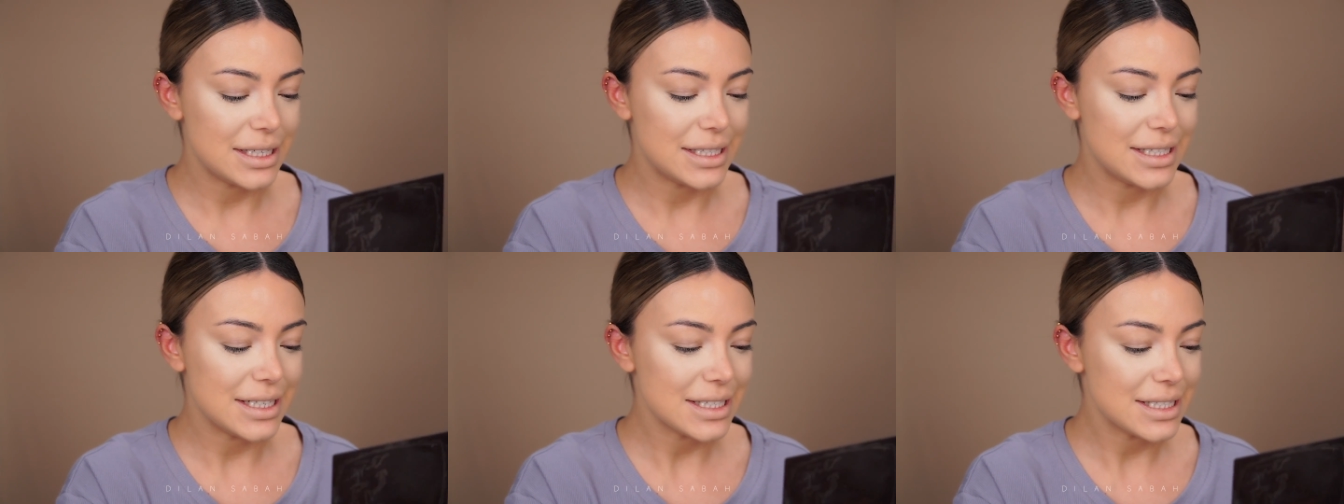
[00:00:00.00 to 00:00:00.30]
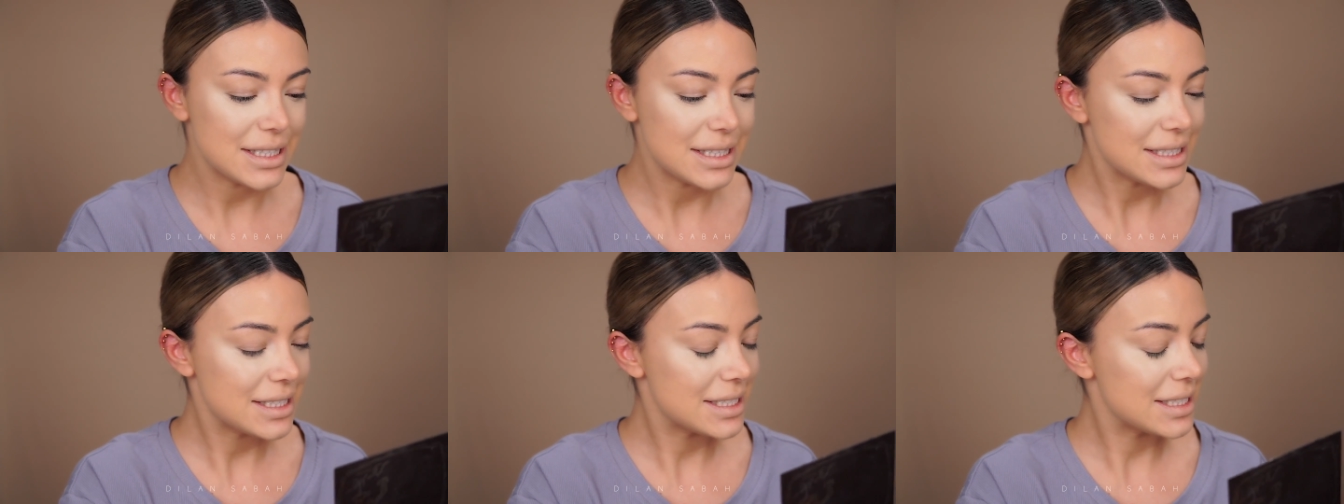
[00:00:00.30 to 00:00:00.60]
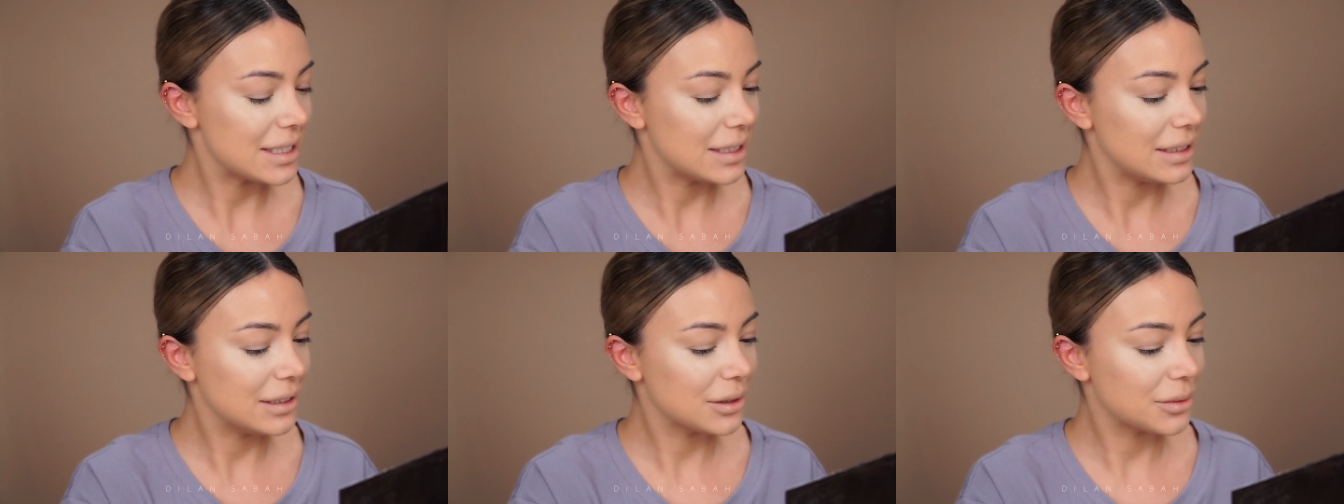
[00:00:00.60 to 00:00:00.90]
It
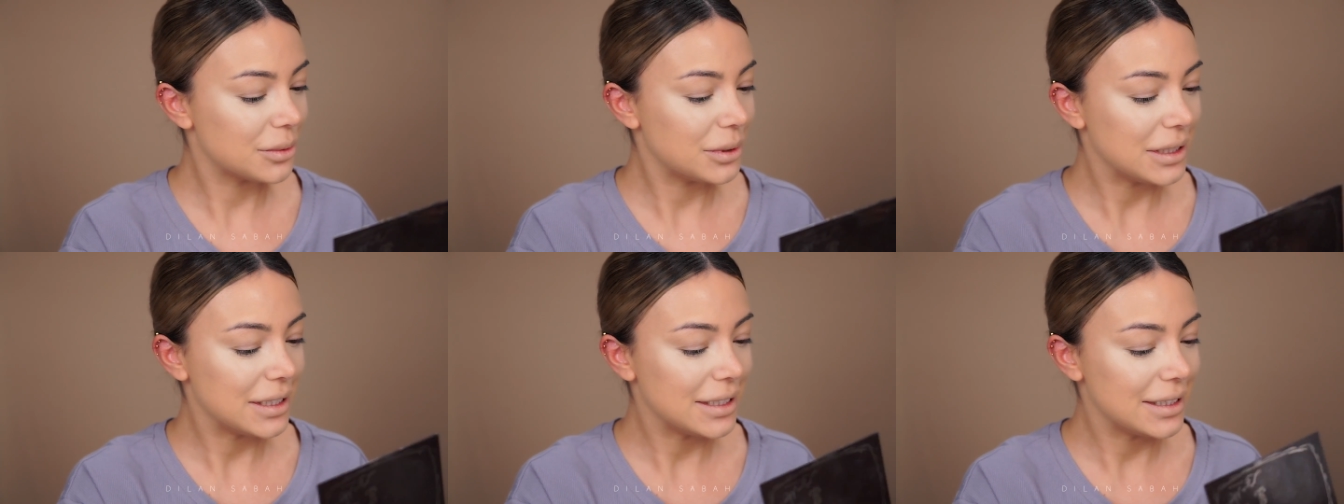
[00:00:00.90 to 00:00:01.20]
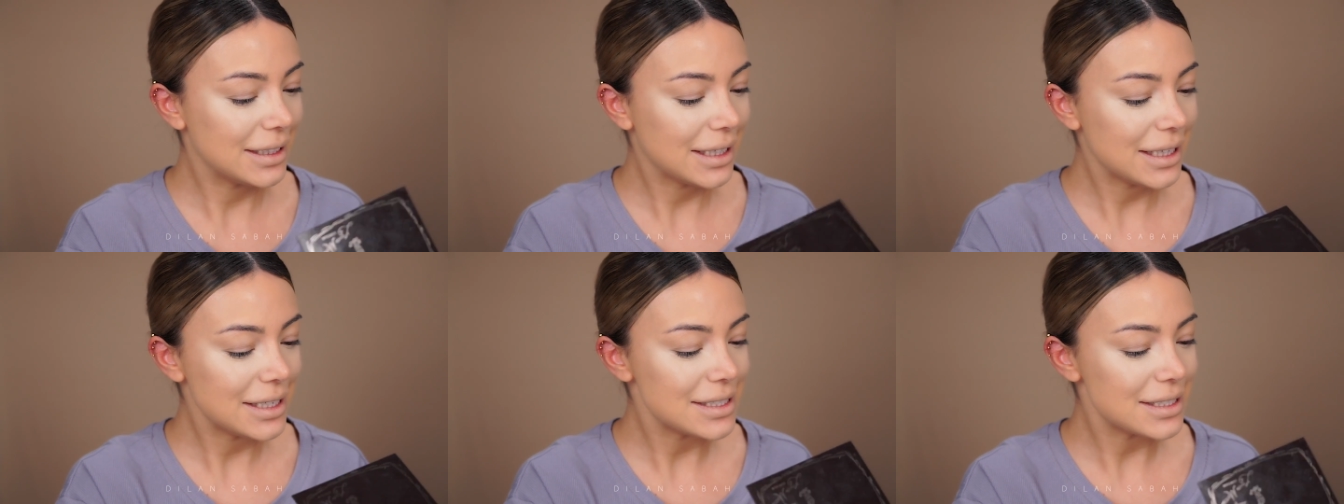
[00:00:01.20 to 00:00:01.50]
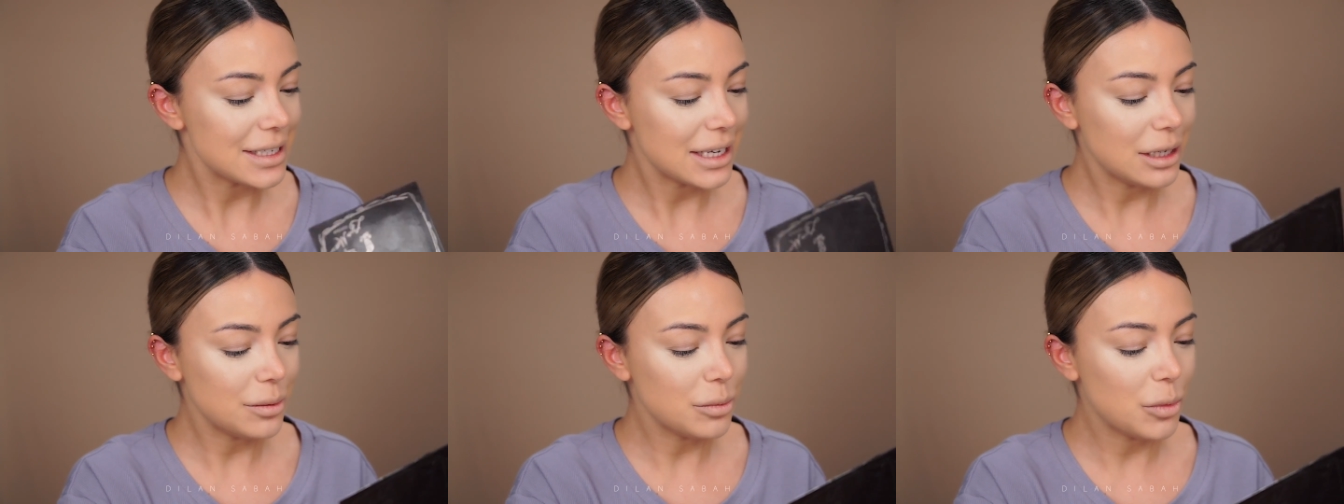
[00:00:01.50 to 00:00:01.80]
doesn't look really
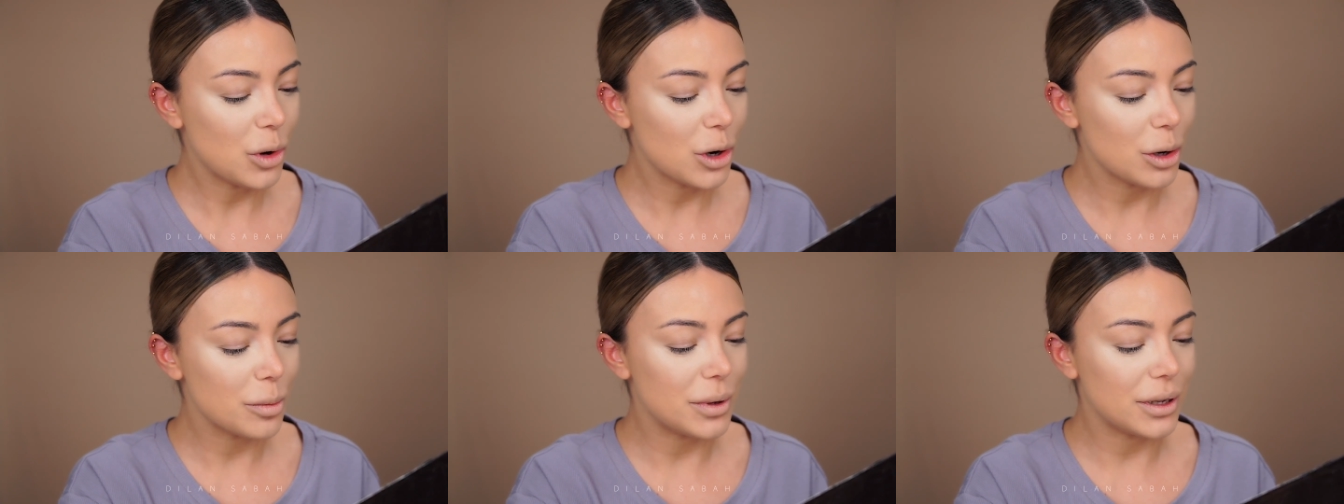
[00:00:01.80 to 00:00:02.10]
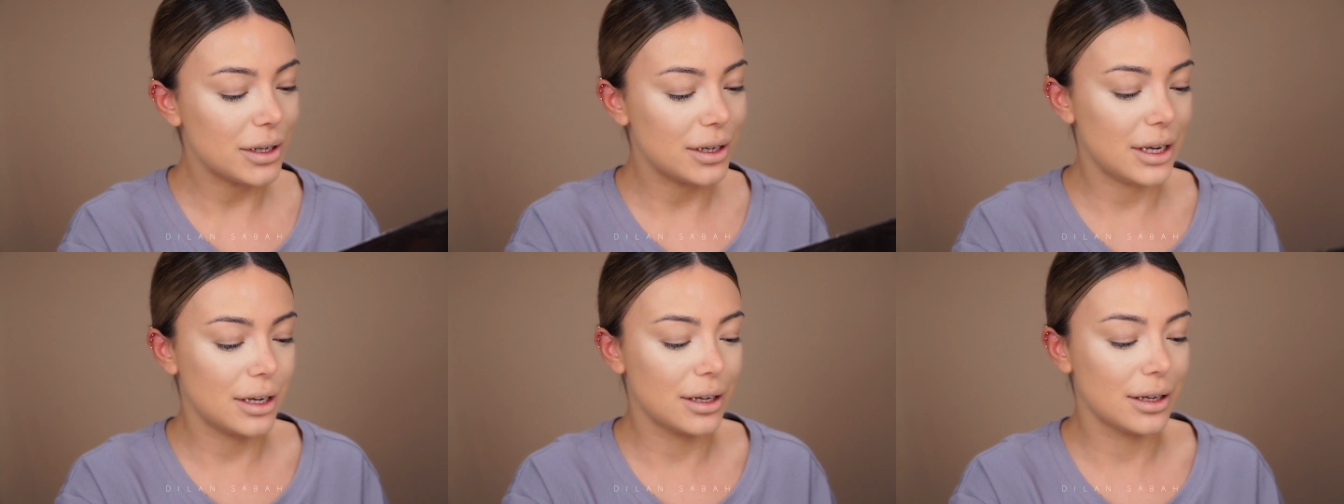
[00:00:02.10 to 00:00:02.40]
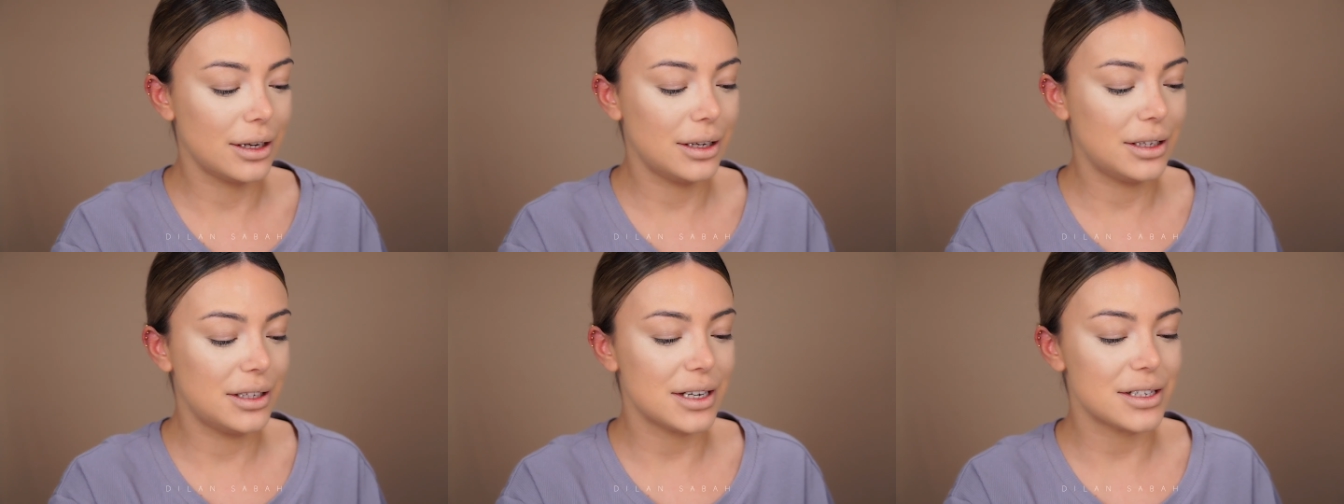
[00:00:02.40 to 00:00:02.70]
nice anymore, but
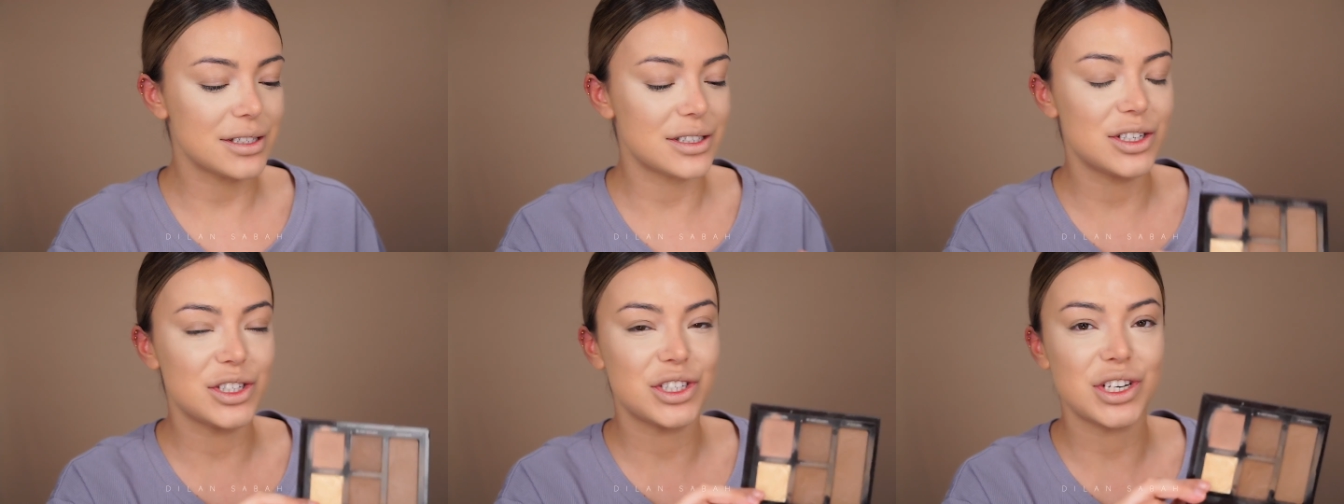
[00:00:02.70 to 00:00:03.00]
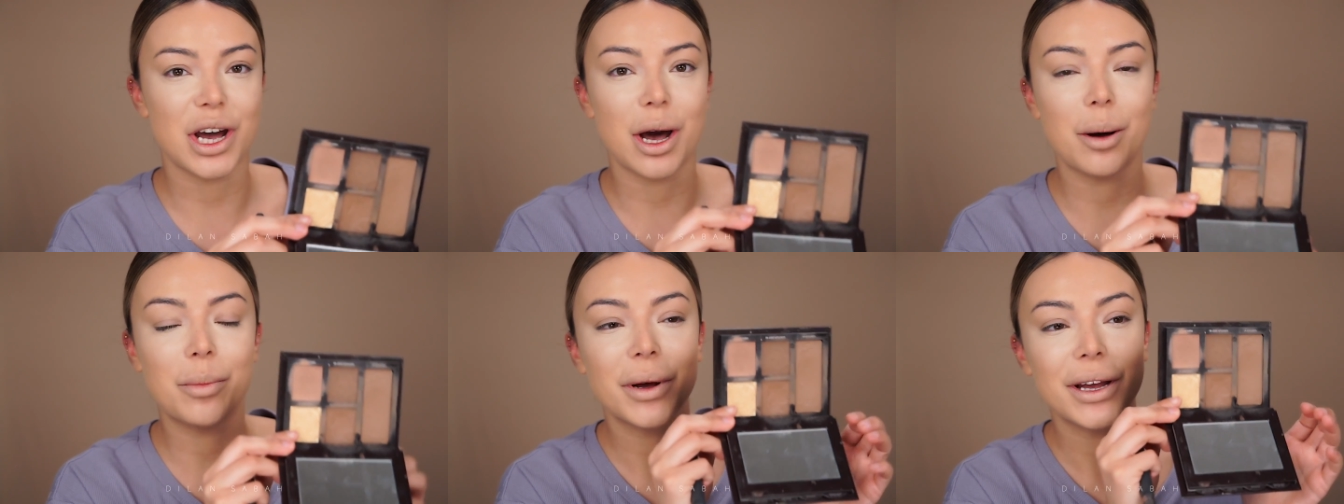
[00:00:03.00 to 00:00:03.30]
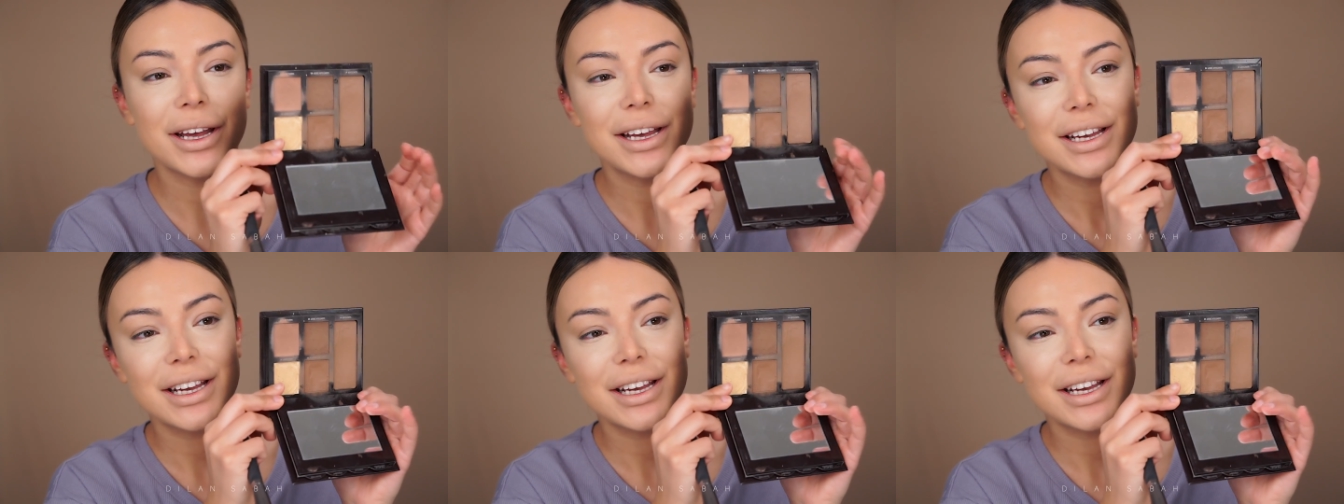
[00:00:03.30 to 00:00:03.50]
it does the job.